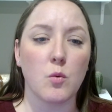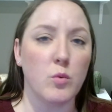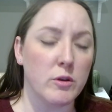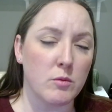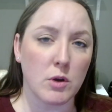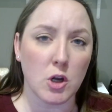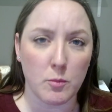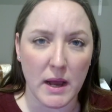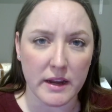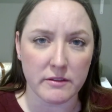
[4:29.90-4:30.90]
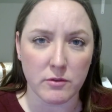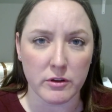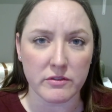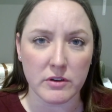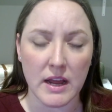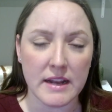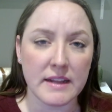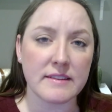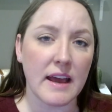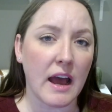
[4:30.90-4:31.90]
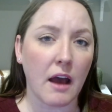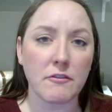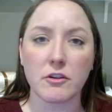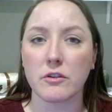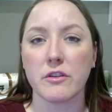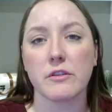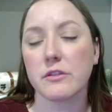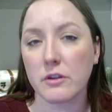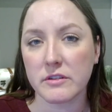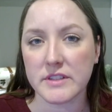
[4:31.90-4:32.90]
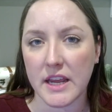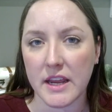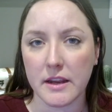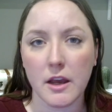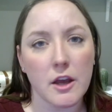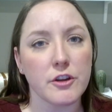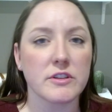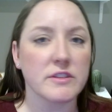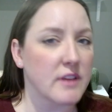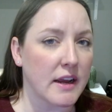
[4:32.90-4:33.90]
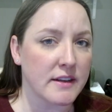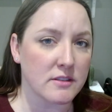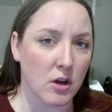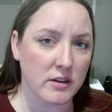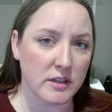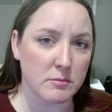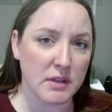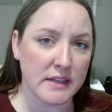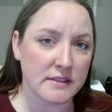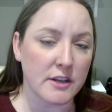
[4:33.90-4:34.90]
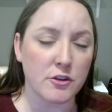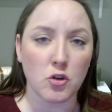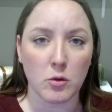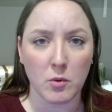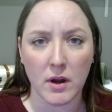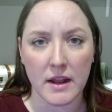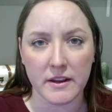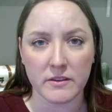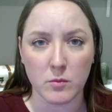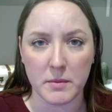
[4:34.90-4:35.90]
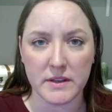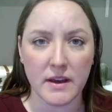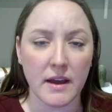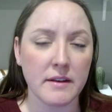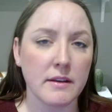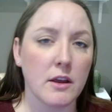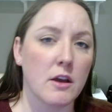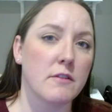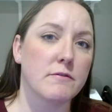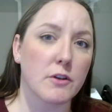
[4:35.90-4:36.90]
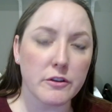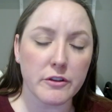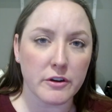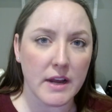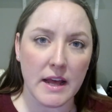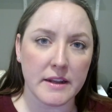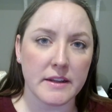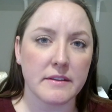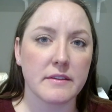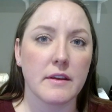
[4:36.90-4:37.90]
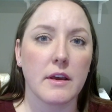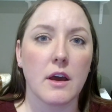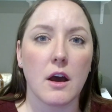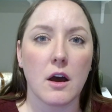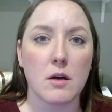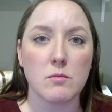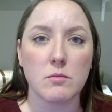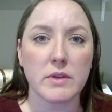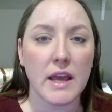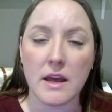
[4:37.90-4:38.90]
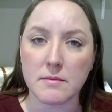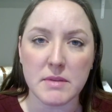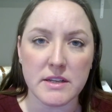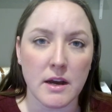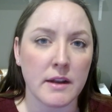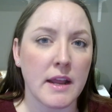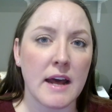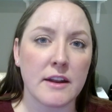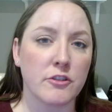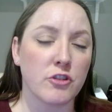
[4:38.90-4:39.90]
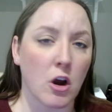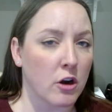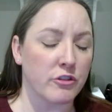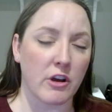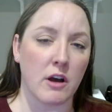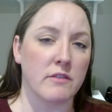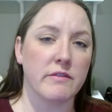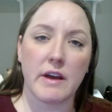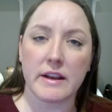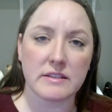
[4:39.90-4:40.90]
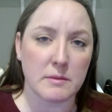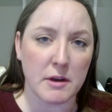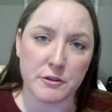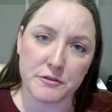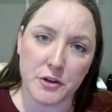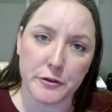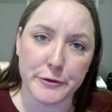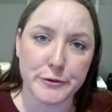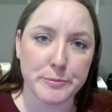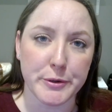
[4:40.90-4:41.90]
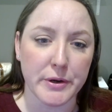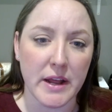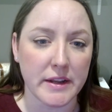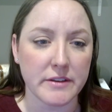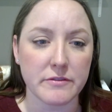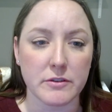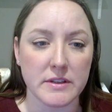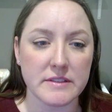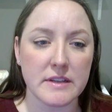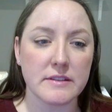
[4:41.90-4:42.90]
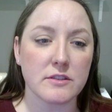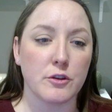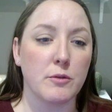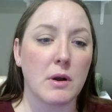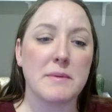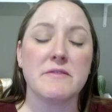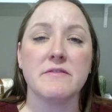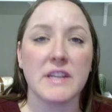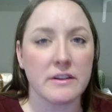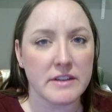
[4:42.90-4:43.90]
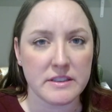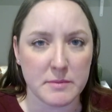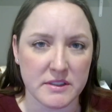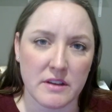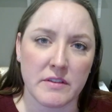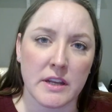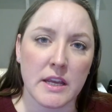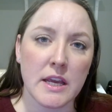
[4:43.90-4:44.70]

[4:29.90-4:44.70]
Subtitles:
we will go back and forth for edits. After the 3rd day, your design is locked in place and no more edits will be done. Further edits can be done at a charge of X amount of dollars per edit, for instance. So you want to be very specific